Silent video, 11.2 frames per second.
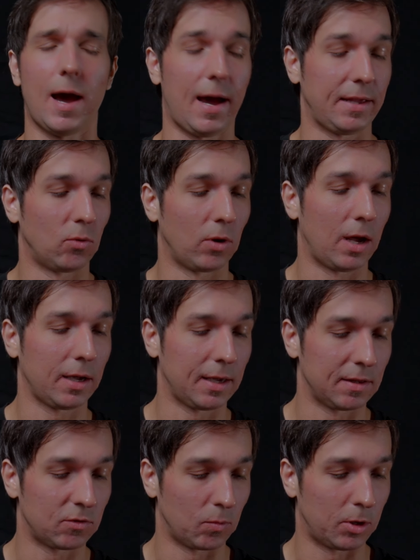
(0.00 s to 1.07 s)
I don't like
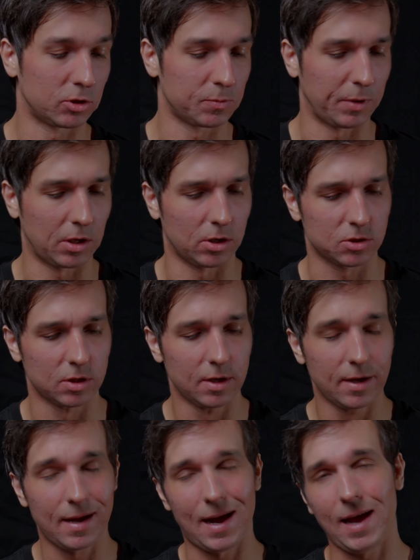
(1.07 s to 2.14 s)
it so much, because
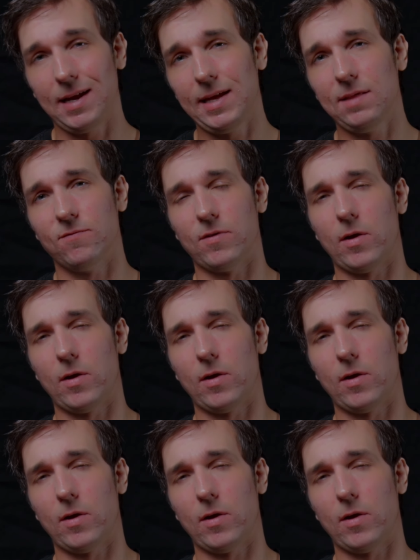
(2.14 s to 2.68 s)
I lean